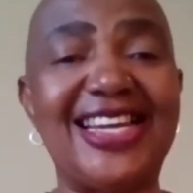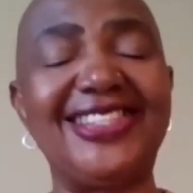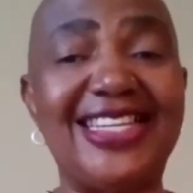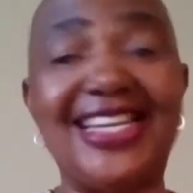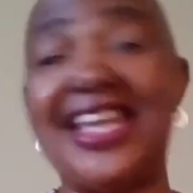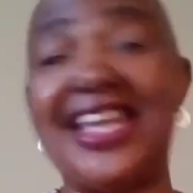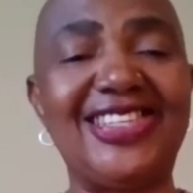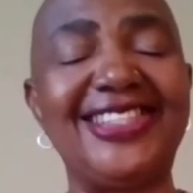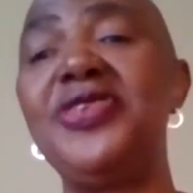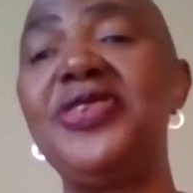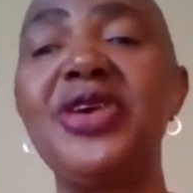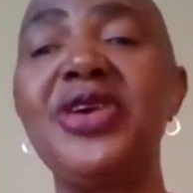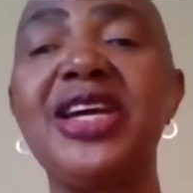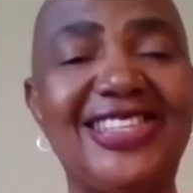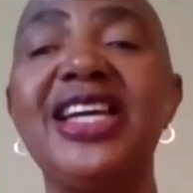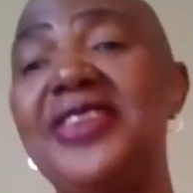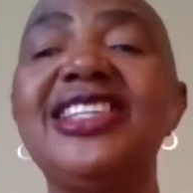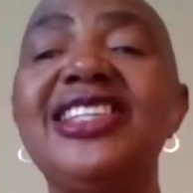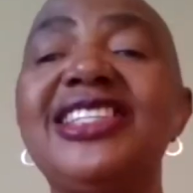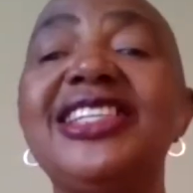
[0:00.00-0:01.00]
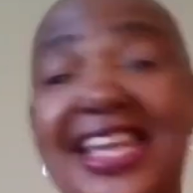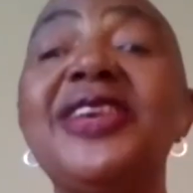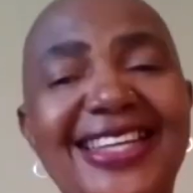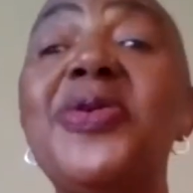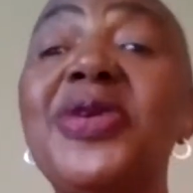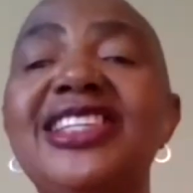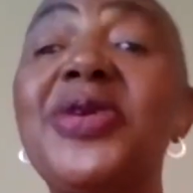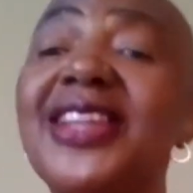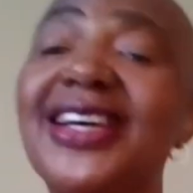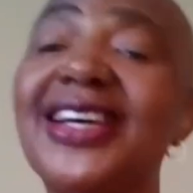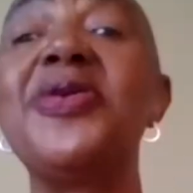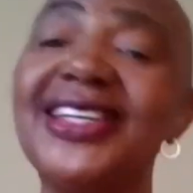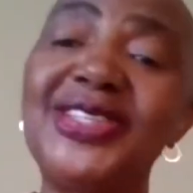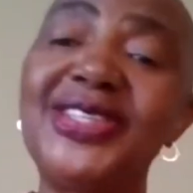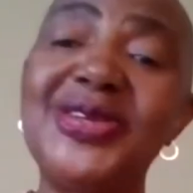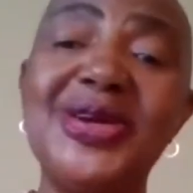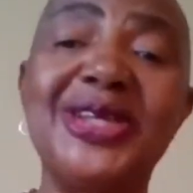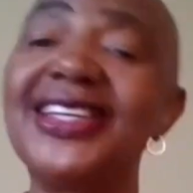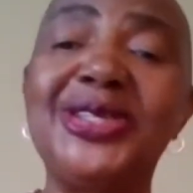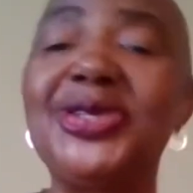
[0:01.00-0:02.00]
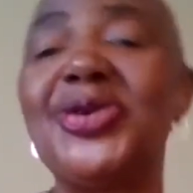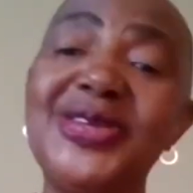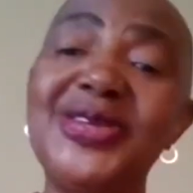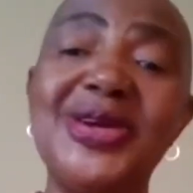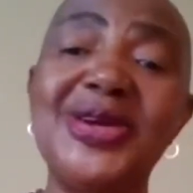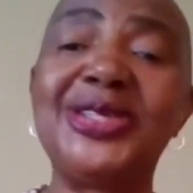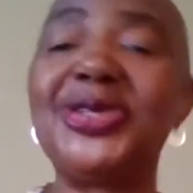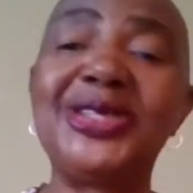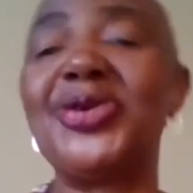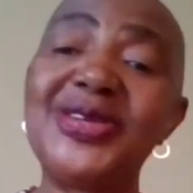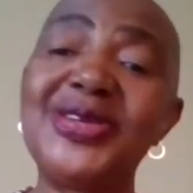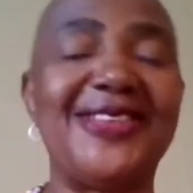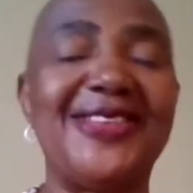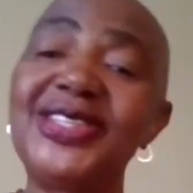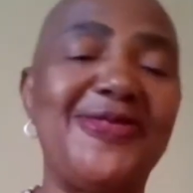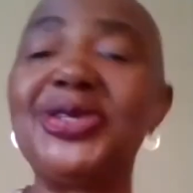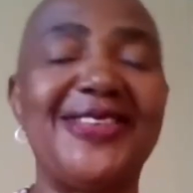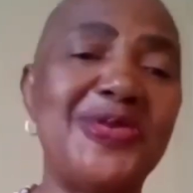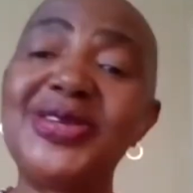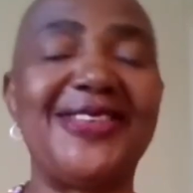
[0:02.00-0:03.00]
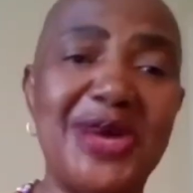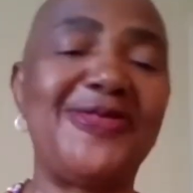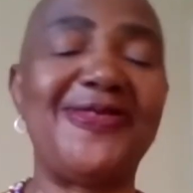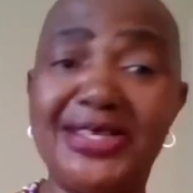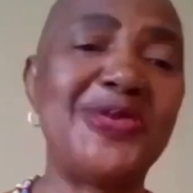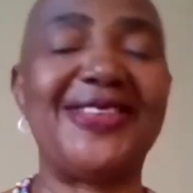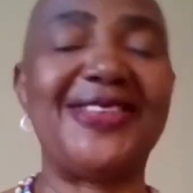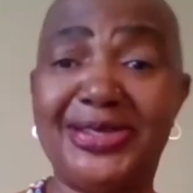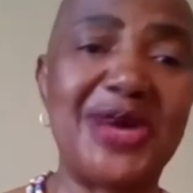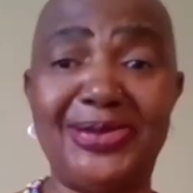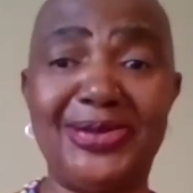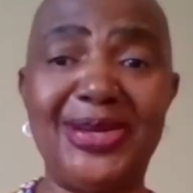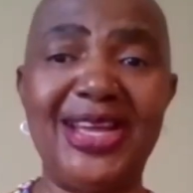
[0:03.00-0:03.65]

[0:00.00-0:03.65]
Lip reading: and you can share with us your topics if you want to.